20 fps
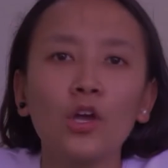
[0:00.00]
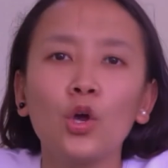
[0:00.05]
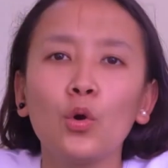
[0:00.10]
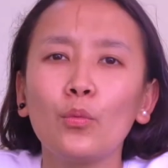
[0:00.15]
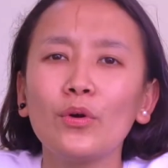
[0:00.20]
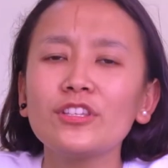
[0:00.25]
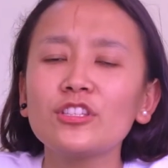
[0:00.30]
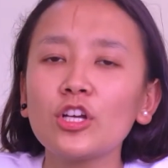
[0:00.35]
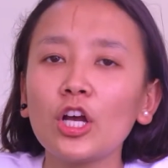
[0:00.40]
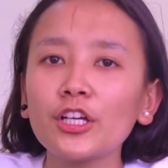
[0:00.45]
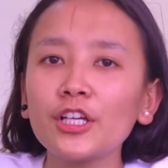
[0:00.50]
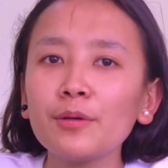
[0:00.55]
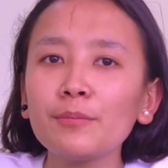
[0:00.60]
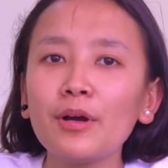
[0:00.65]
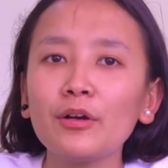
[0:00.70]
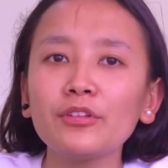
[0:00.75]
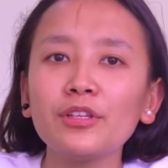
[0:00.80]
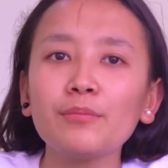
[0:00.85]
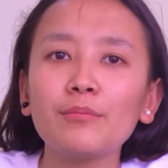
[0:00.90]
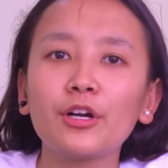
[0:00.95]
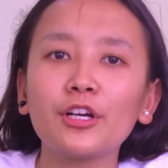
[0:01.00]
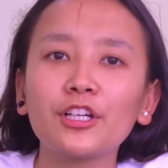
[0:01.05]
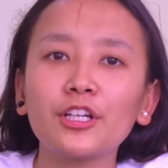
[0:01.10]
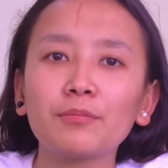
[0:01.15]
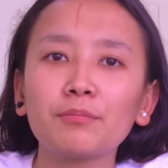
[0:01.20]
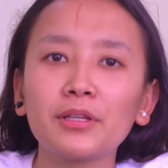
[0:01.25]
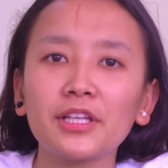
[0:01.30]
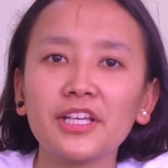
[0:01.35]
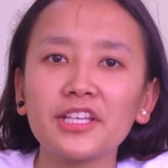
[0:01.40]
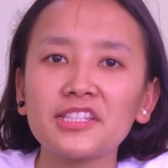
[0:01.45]
When talking about the
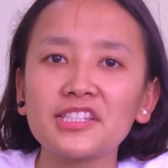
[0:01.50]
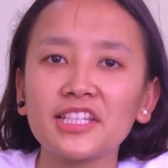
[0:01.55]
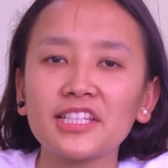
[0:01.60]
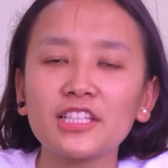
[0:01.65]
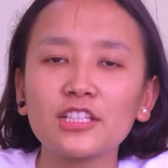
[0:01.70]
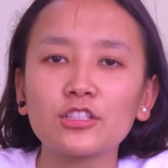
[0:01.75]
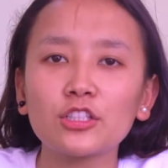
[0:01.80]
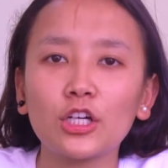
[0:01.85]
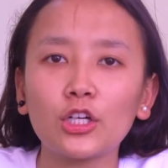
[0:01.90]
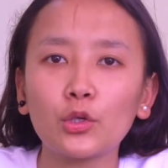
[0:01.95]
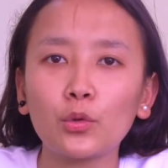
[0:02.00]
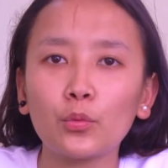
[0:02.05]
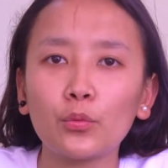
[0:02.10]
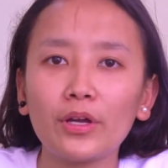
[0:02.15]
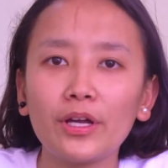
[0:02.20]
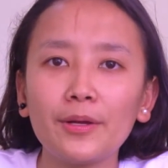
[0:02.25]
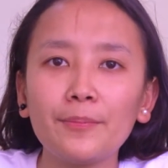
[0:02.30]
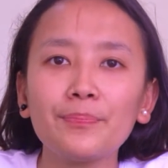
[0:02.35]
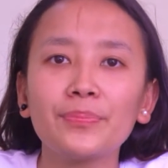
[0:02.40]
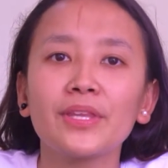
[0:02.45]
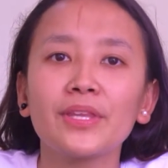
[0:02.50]
marketplace in the dark web,